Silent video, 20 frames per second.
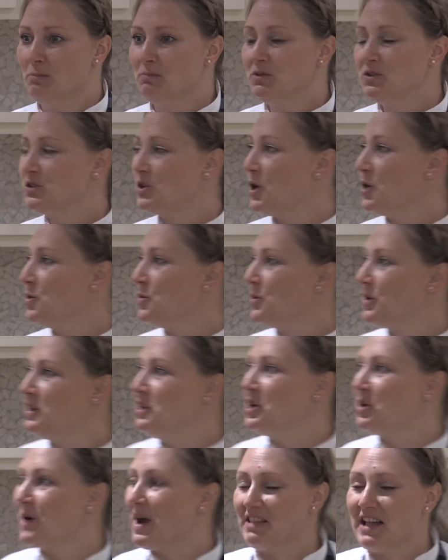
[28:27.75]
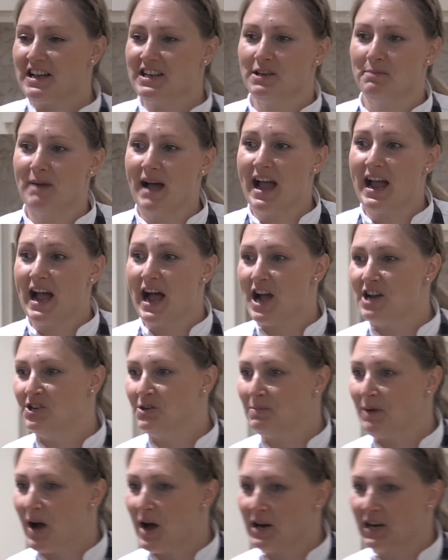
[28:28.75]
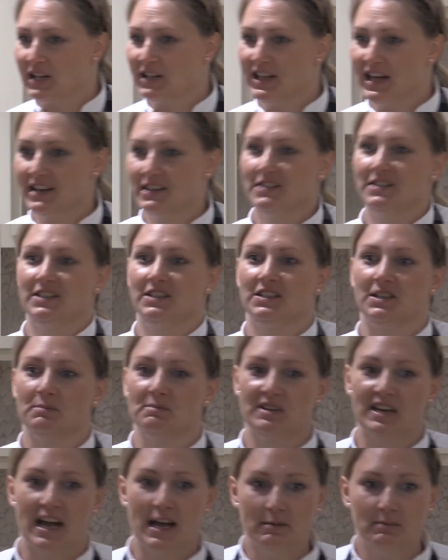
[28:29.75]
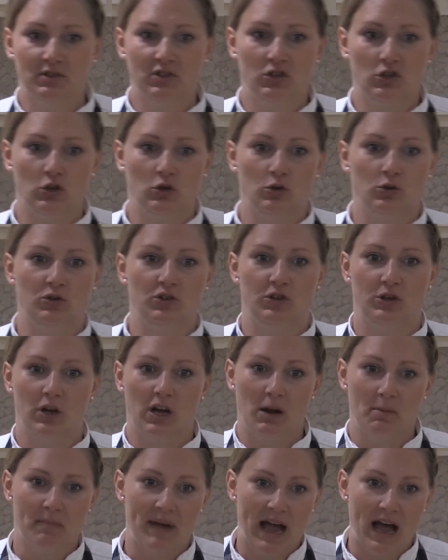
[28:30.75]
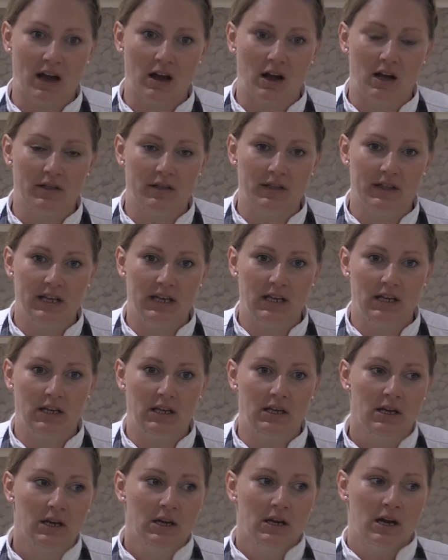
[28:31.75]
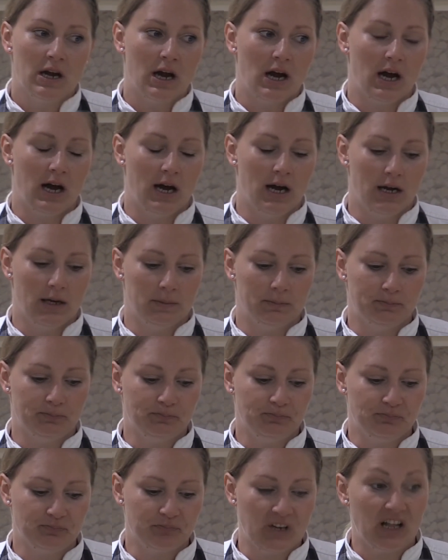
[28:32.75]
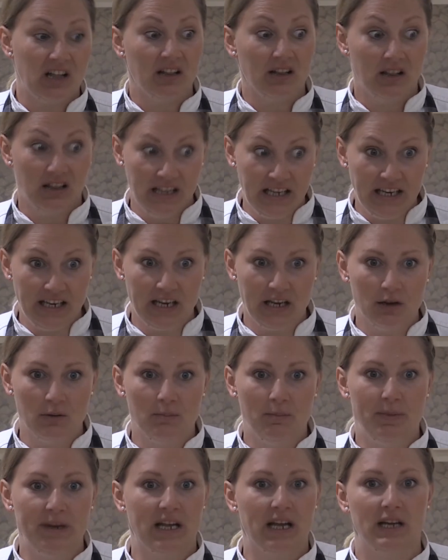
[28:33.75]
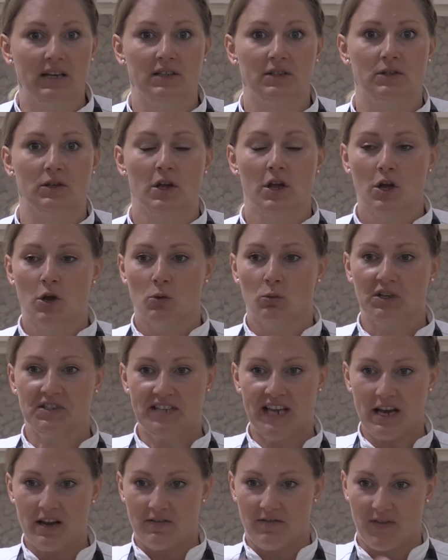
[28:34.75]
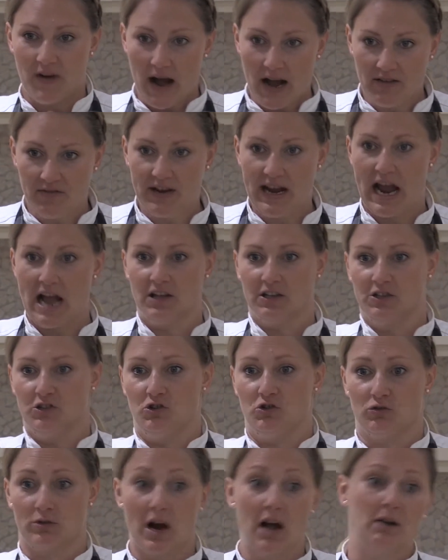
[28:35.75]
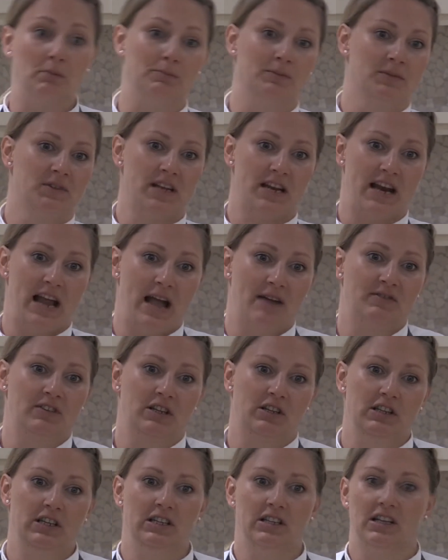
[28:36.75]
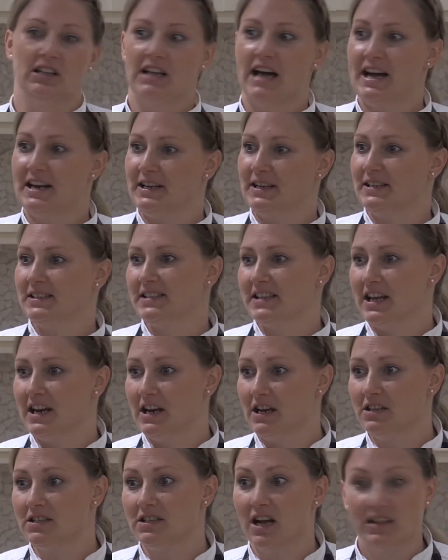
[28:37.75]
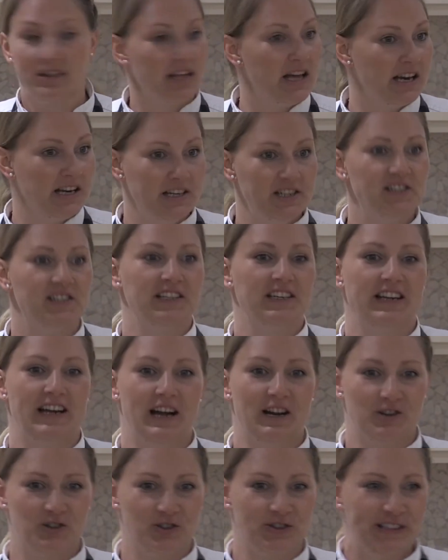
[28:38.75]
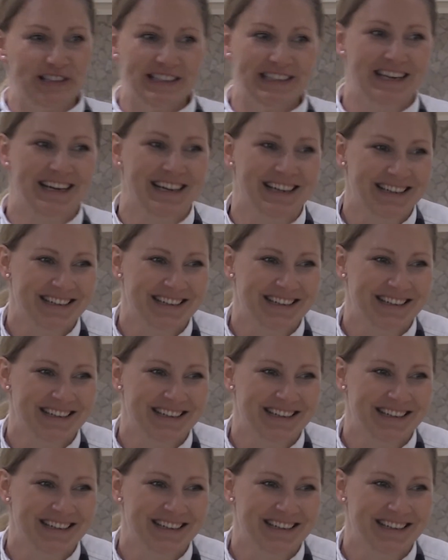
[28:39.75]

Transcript: So, you know, I like to buy hydroponic lettuces sometimes too, to cut back on the cleaning, because we'll take 5-gallon drums and have to clean the lettuce, and it's not that easy, actually.